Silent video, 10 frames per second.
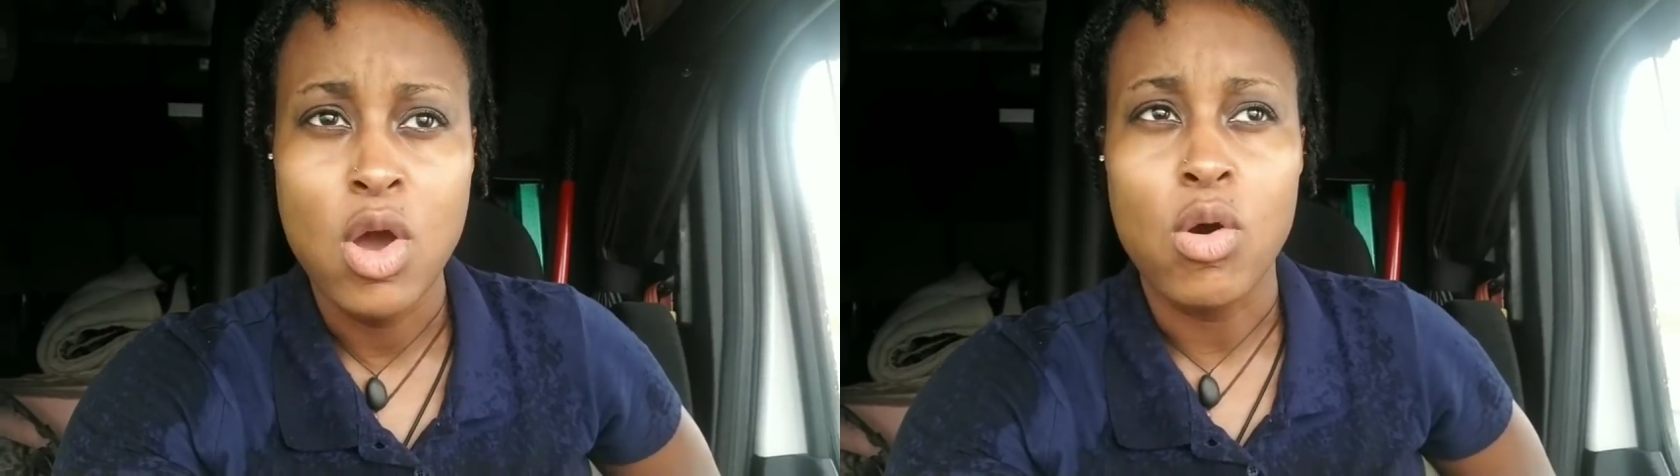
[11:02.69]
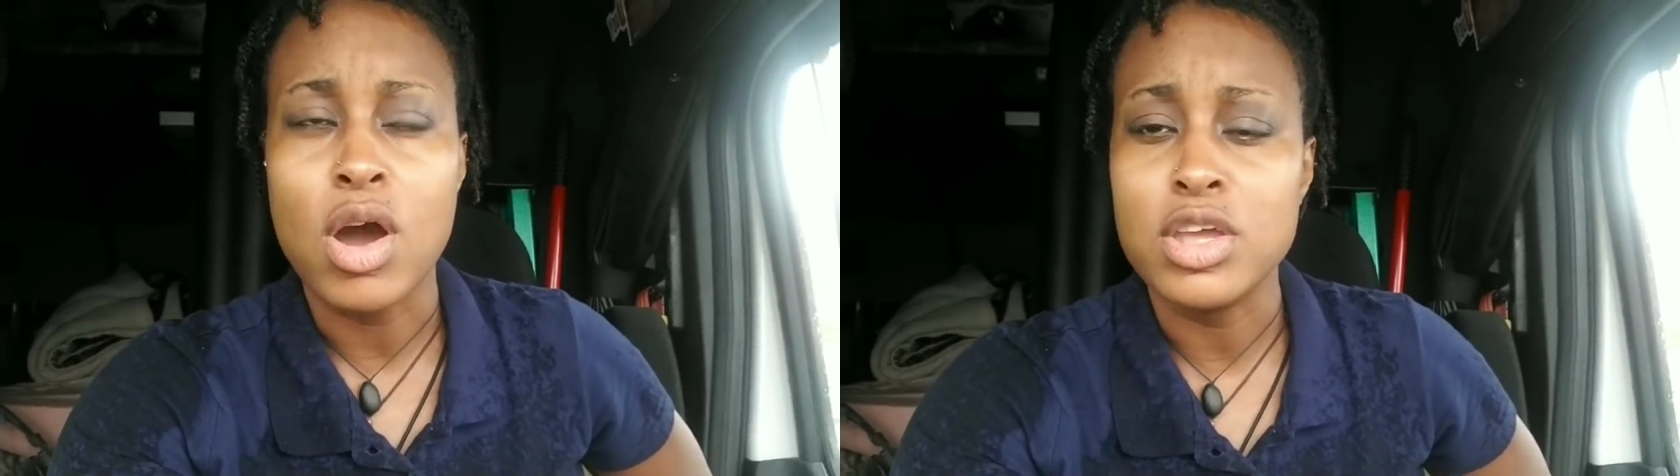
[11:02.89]

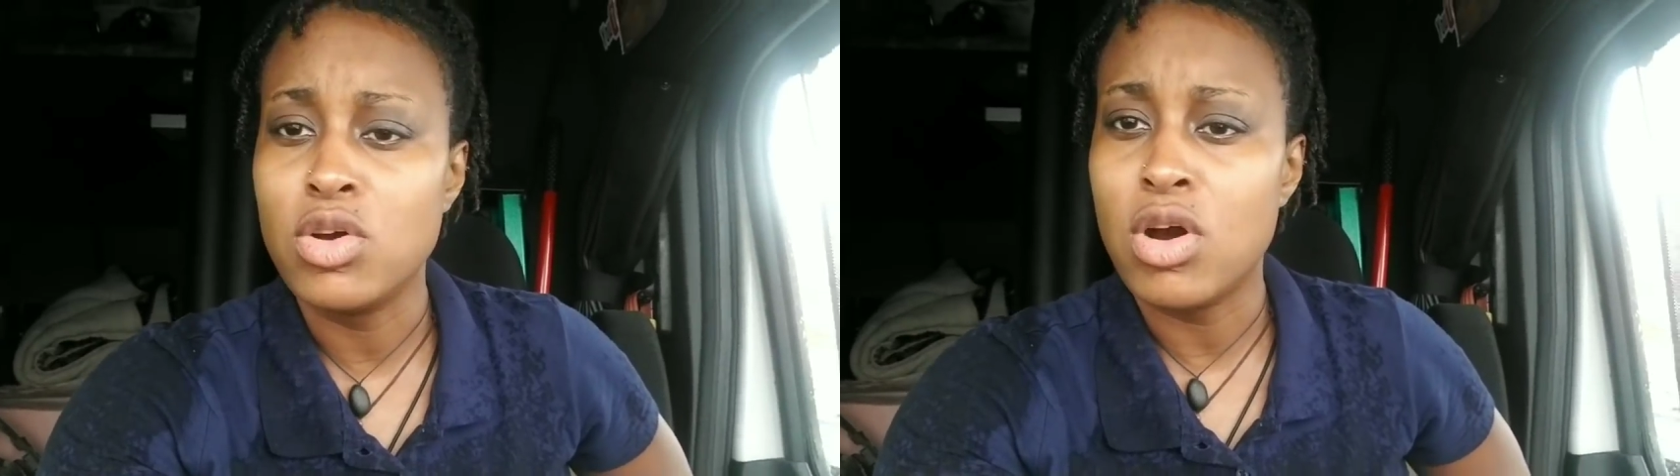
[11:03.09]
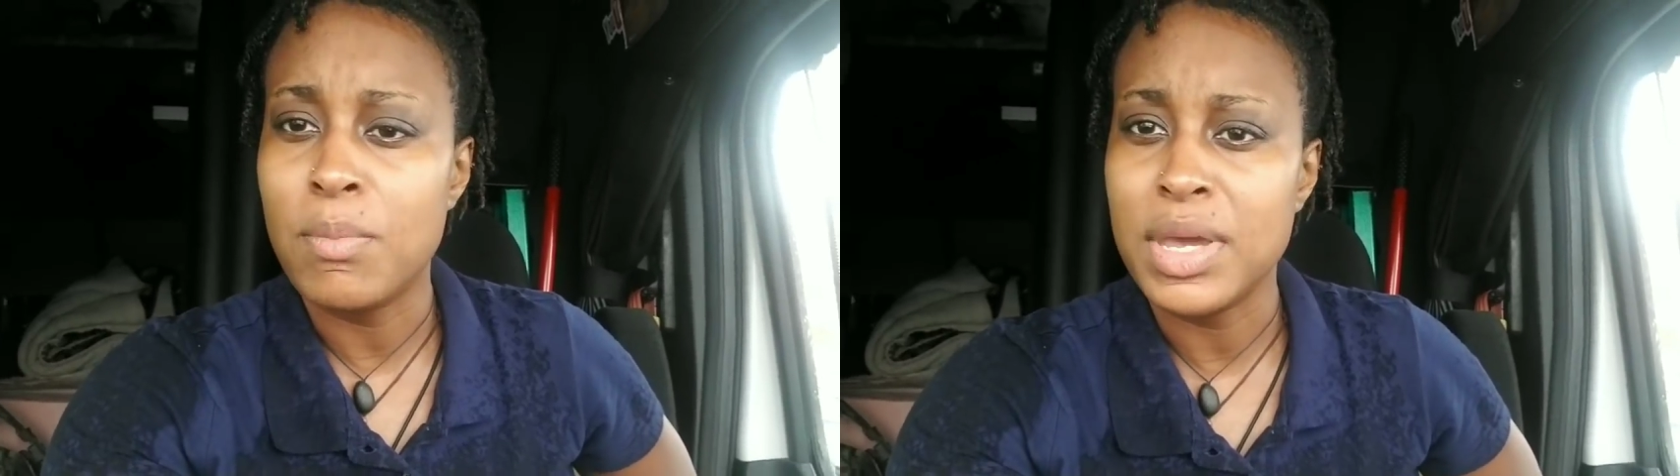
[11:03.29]
Or are you
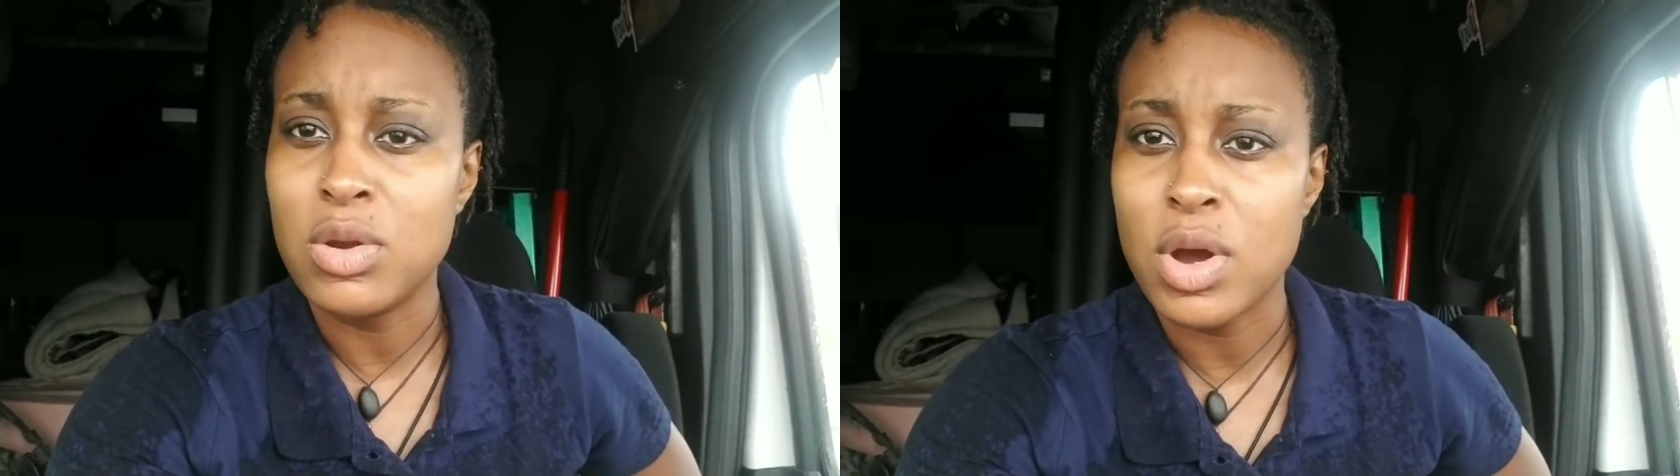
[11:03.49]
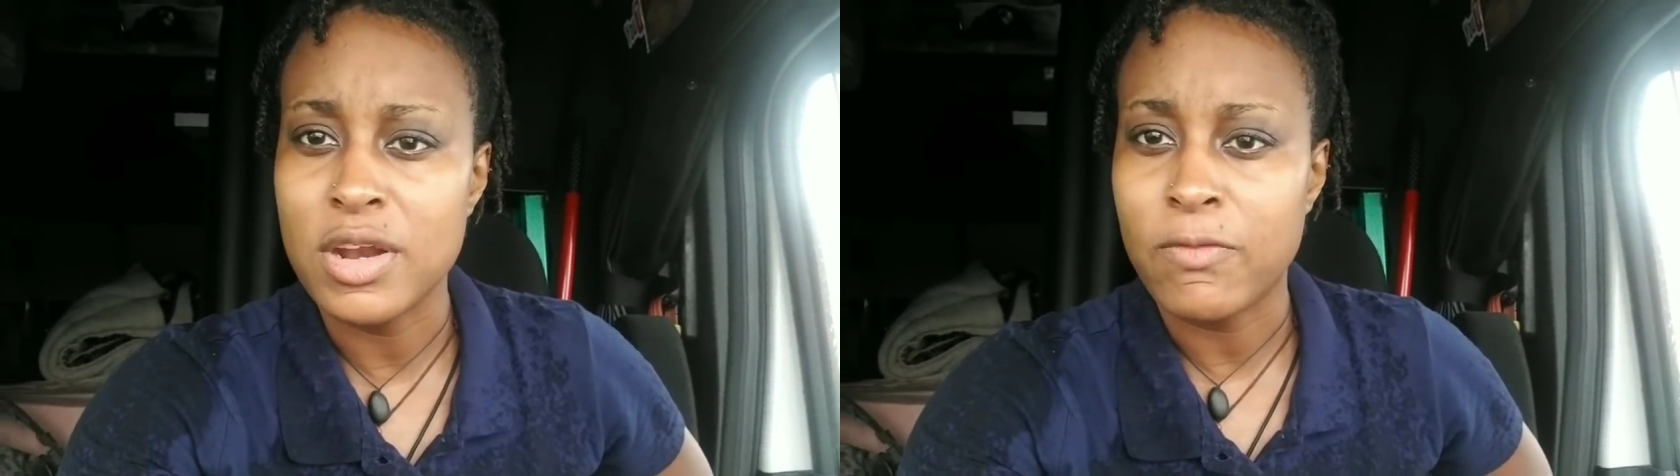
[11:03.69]
going to be
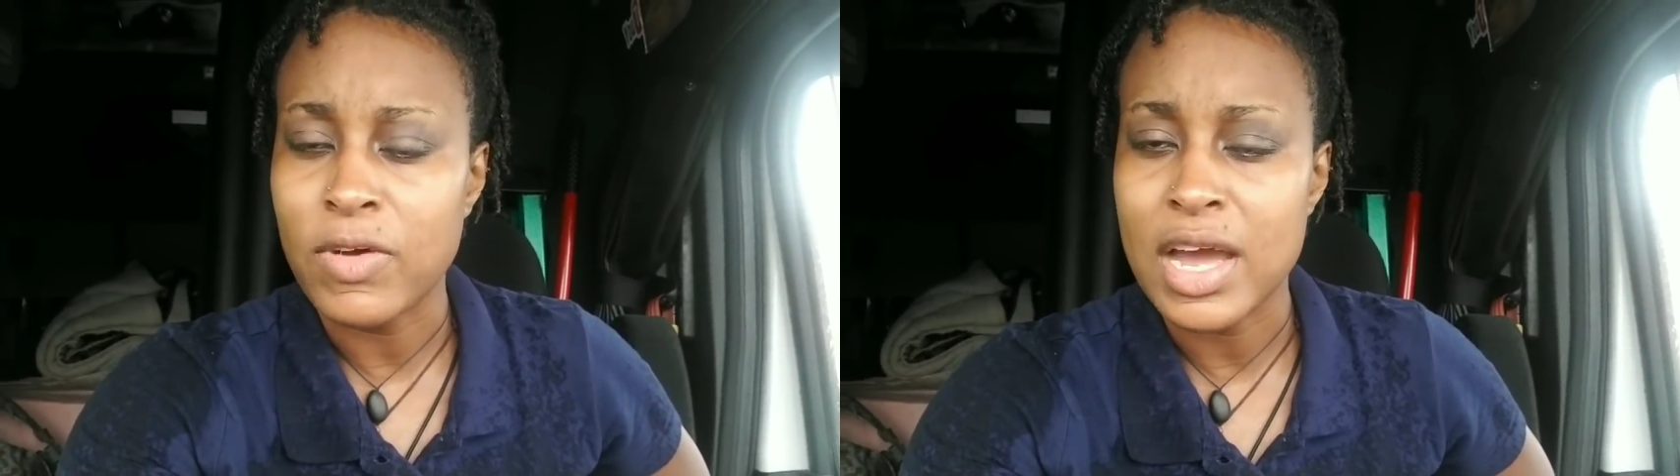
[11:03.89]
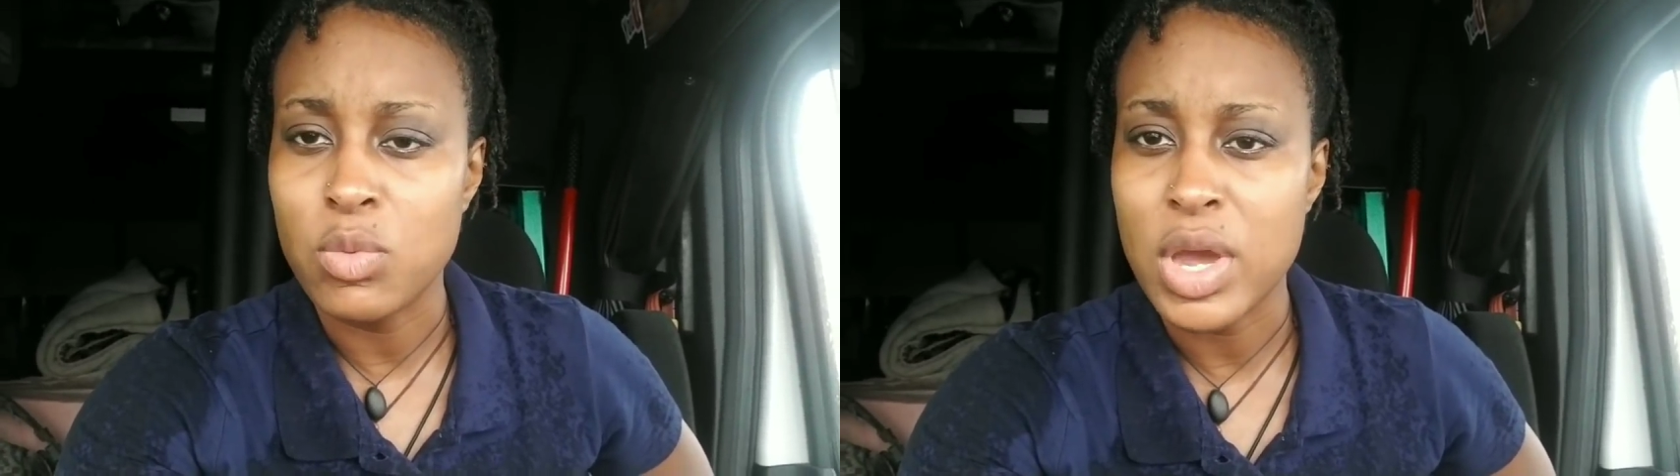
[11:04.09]
the one to
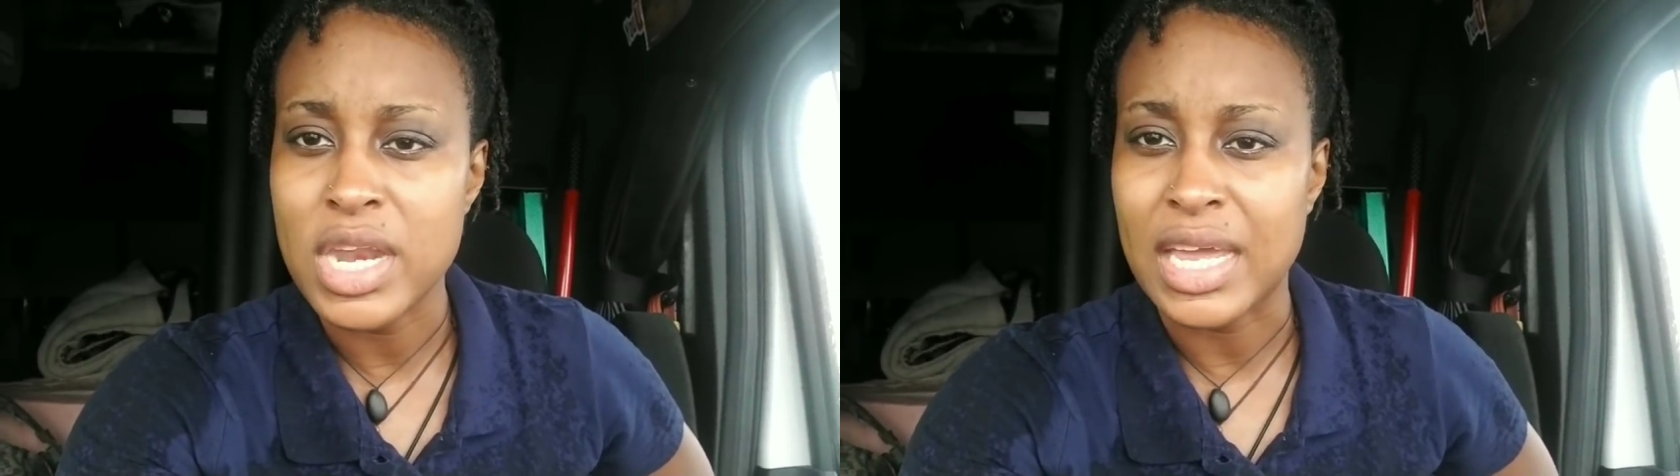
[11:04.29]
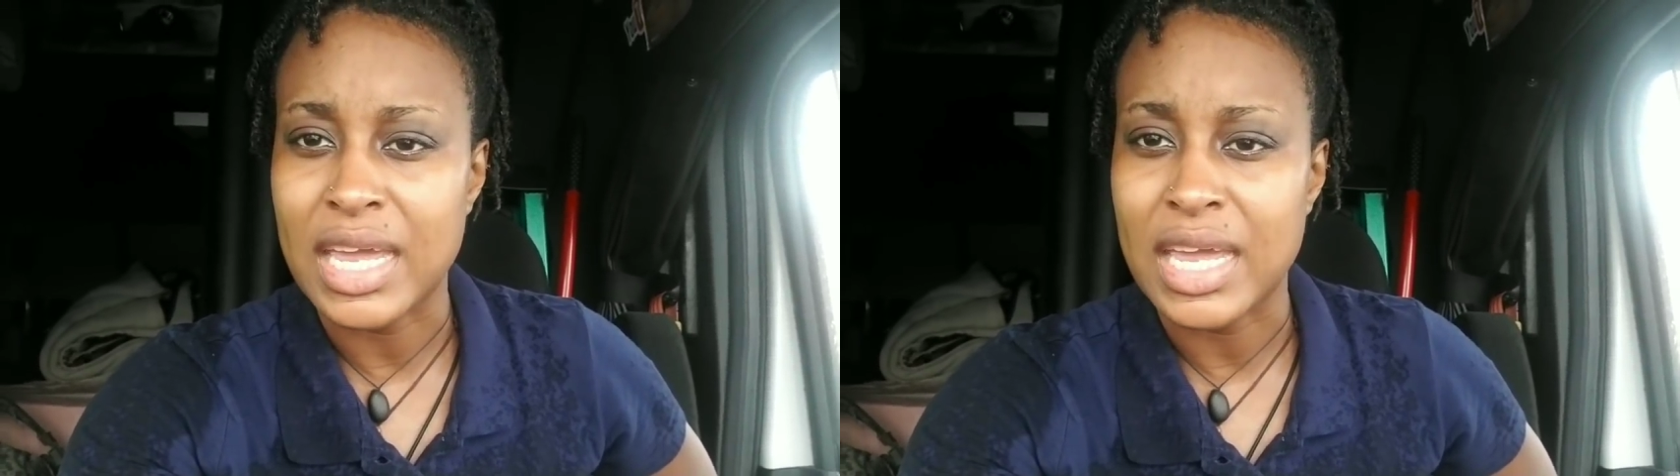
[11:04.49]
find a way to